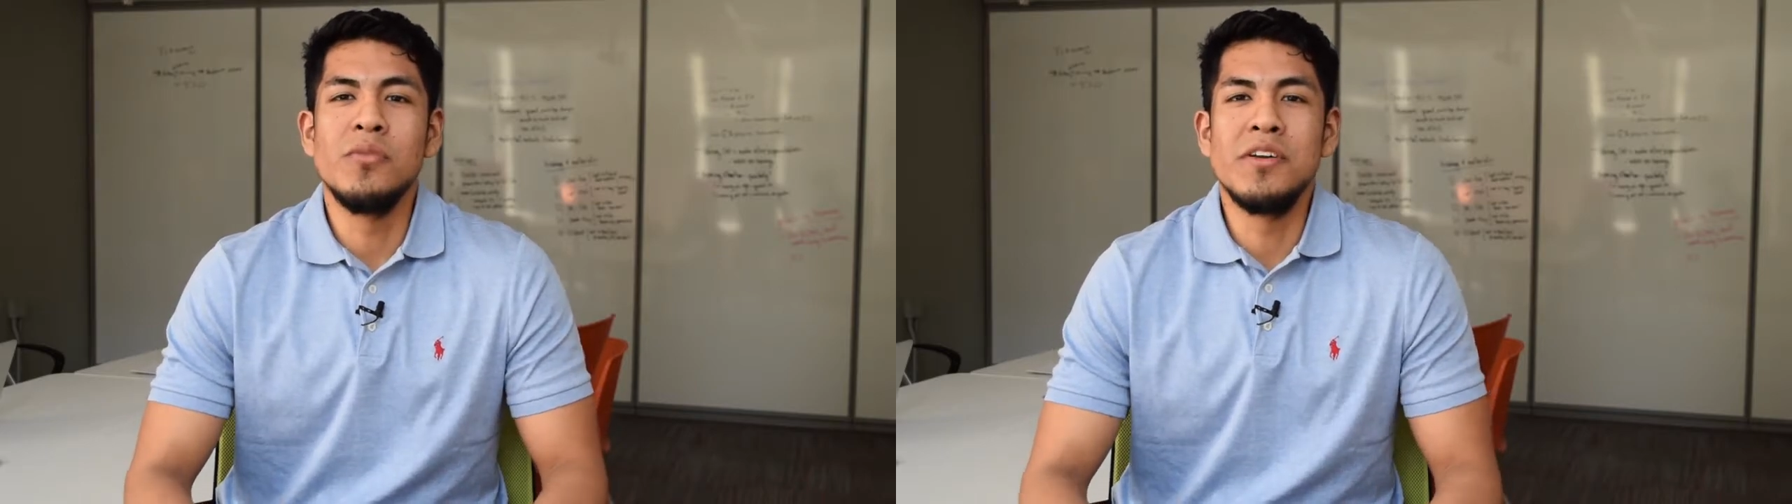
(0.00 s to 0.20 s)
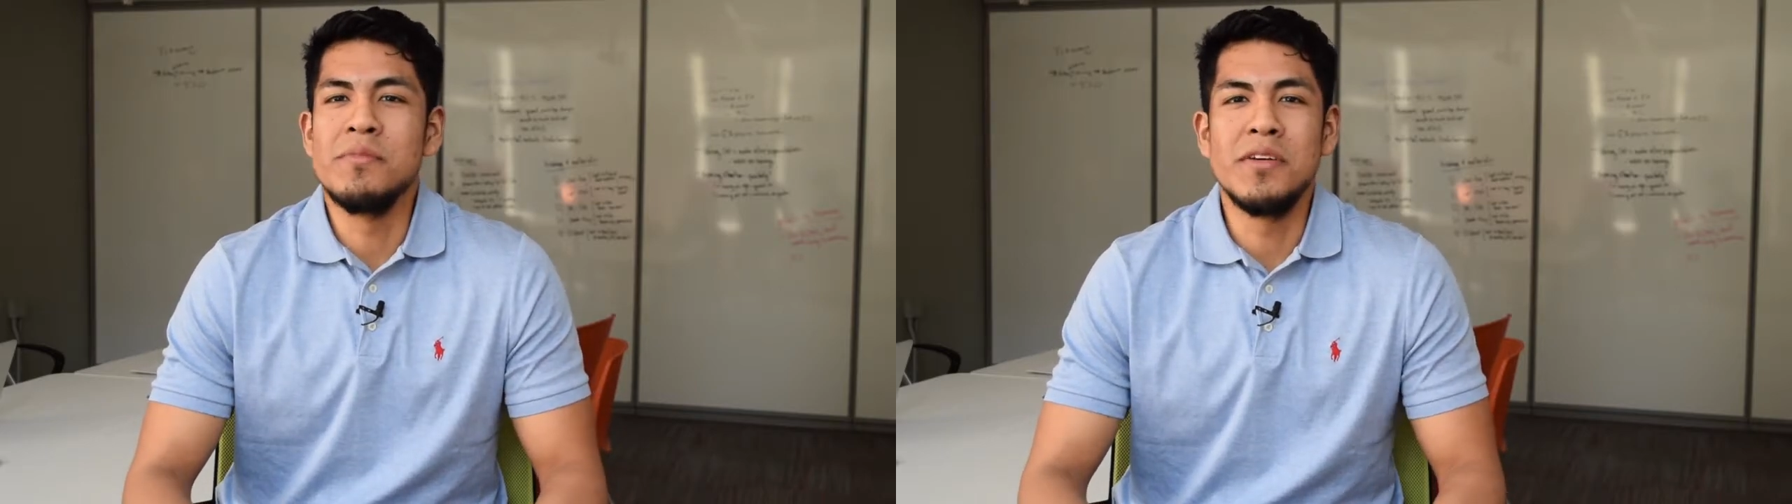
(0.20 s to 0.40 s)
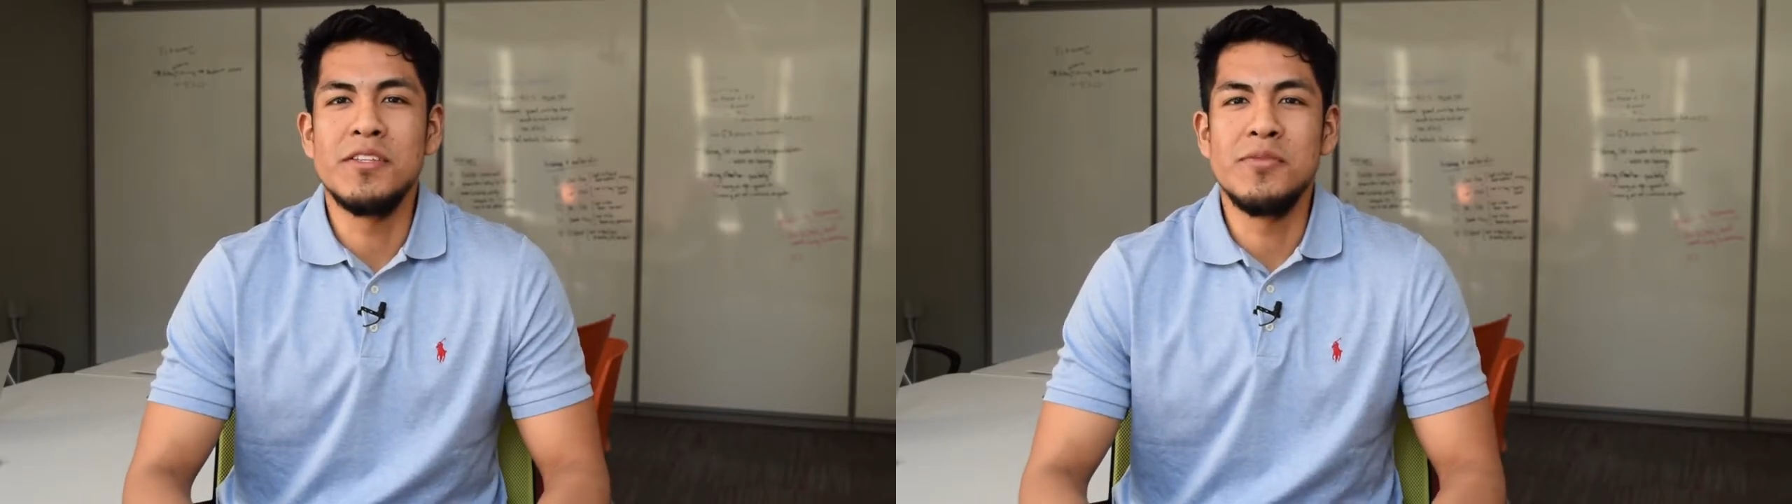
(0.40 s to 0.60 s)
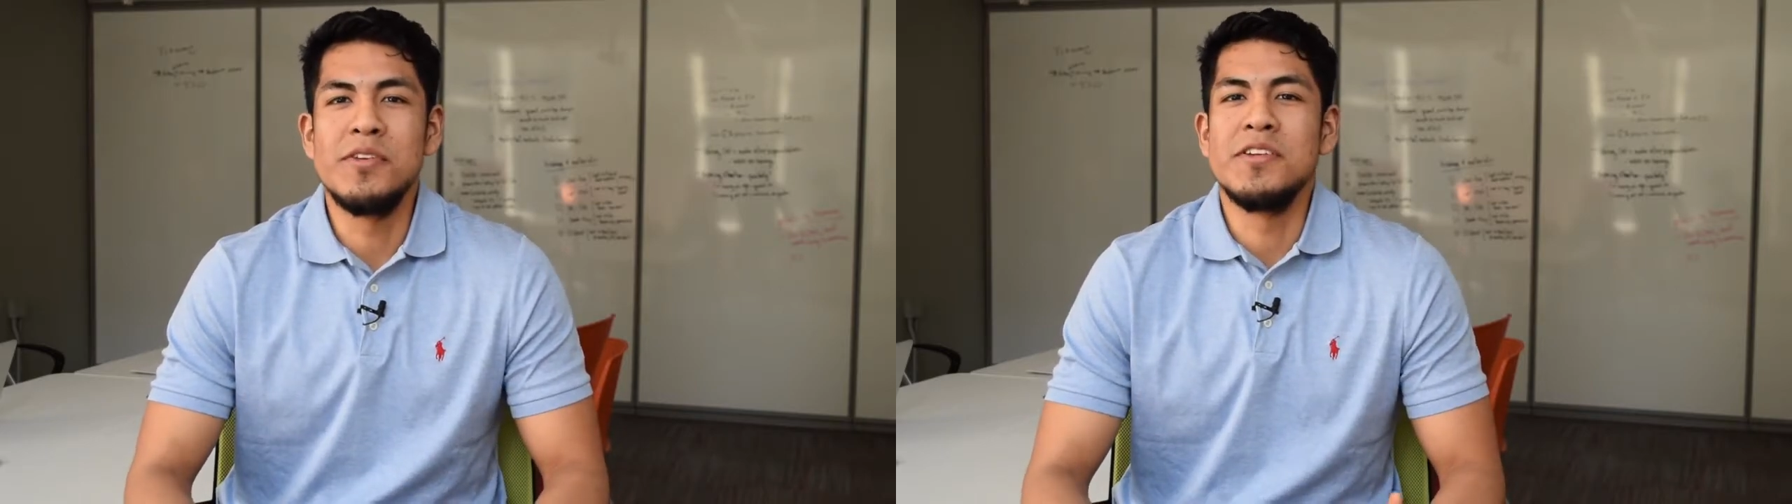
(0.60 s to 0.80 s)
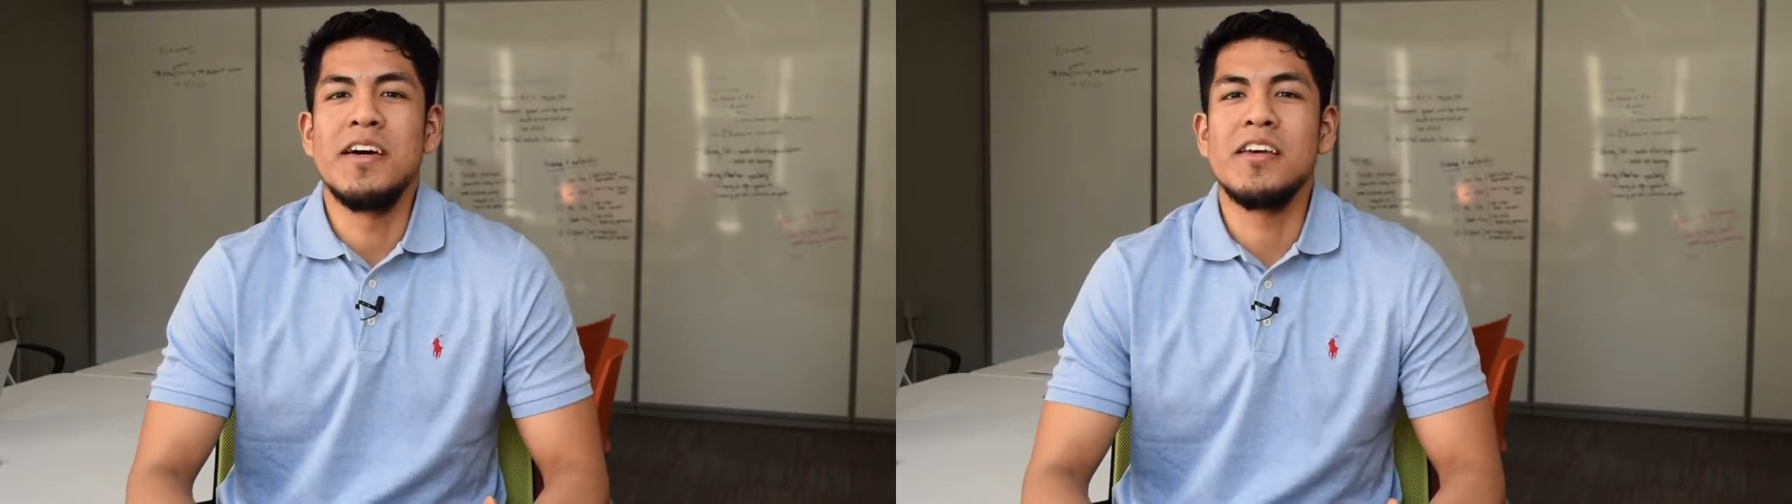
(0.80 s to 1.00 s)
what it meant to be
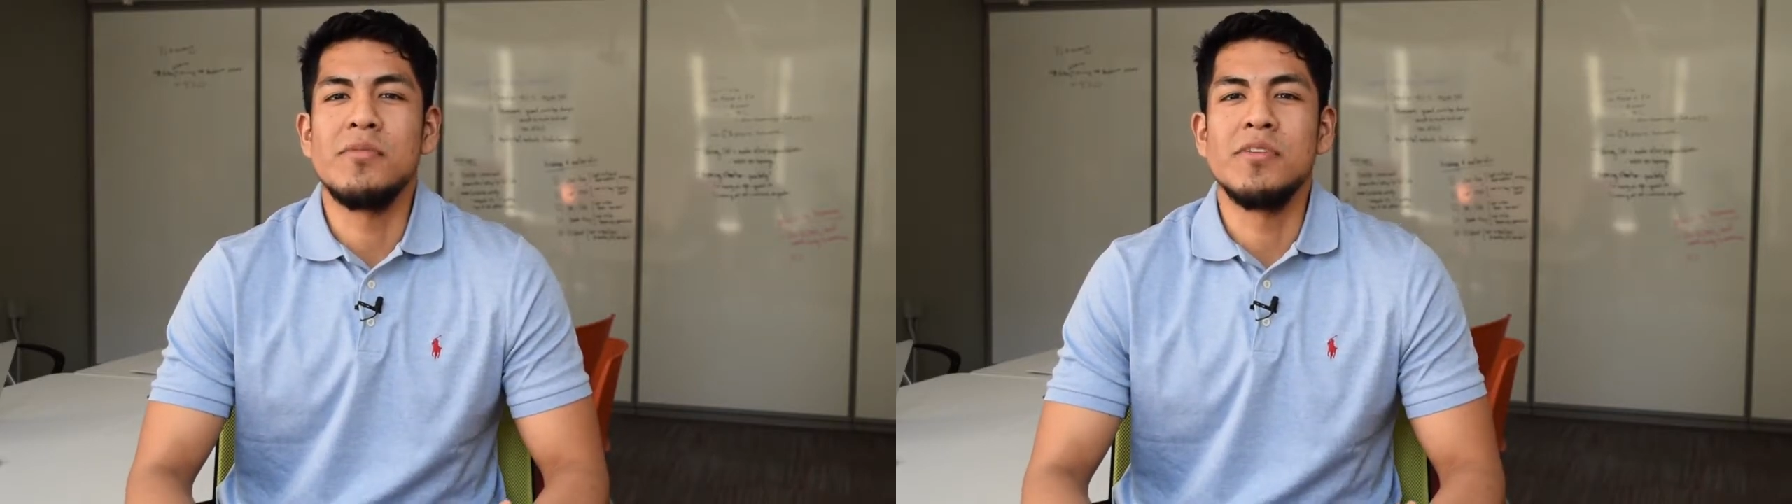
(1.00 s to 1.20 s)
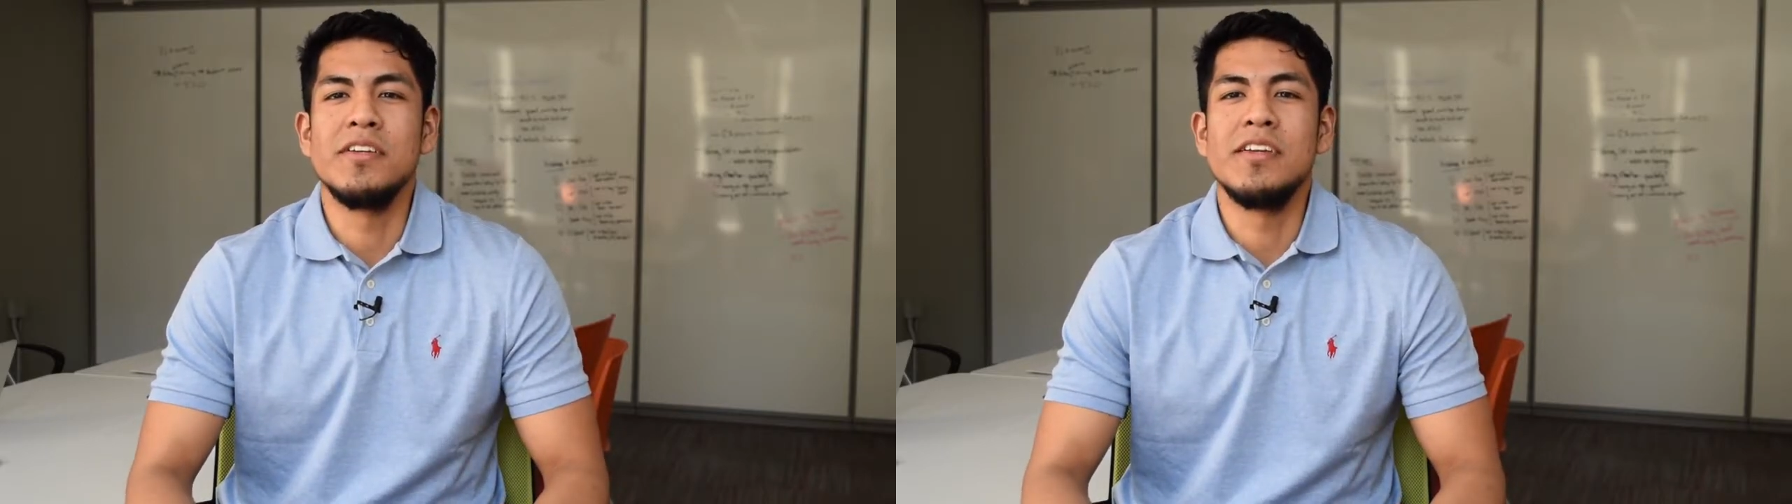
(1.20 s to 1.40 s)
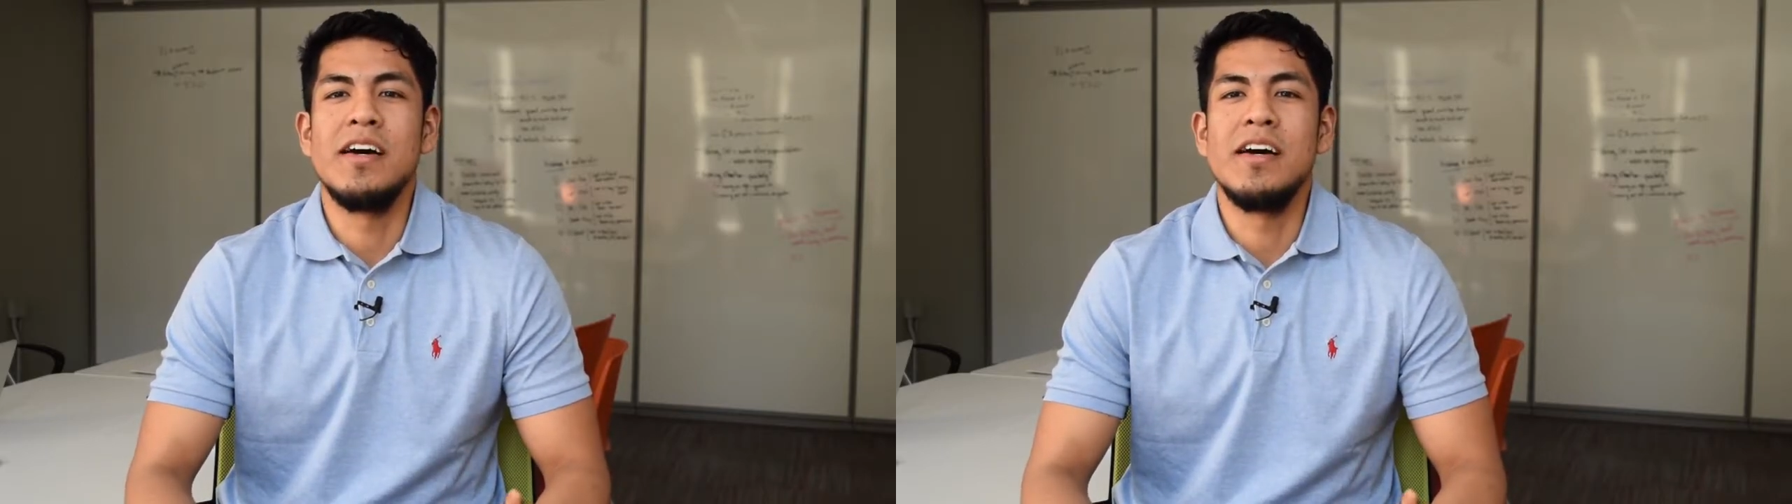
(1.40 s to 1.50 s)
undocumented.